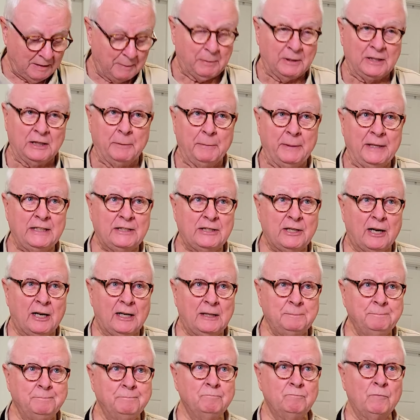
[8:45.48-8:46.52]
But in the
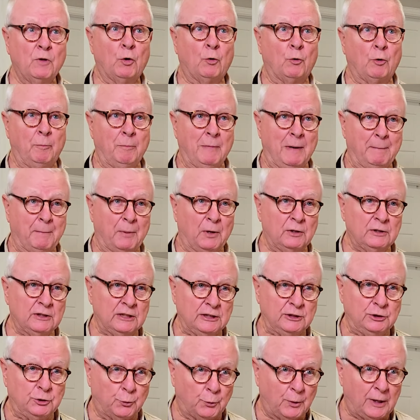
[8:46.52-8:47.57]
meantime, remember the
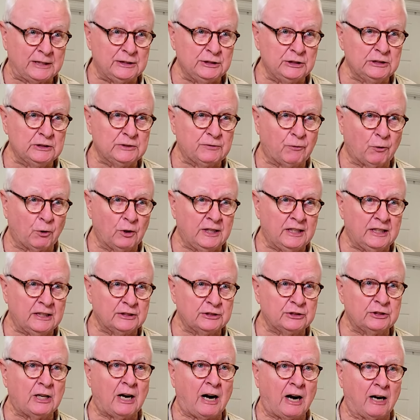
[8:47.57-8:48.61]
directions for
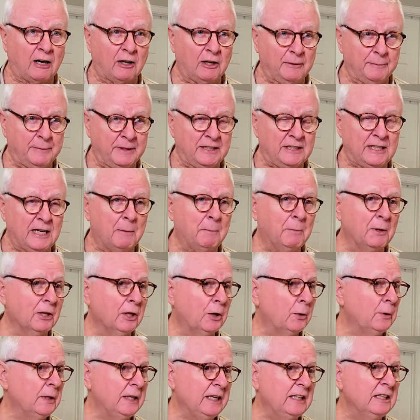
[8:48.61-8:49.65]
this are going to be down below
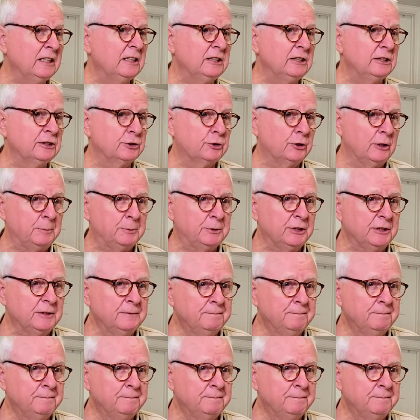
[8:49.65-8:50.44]
in the description.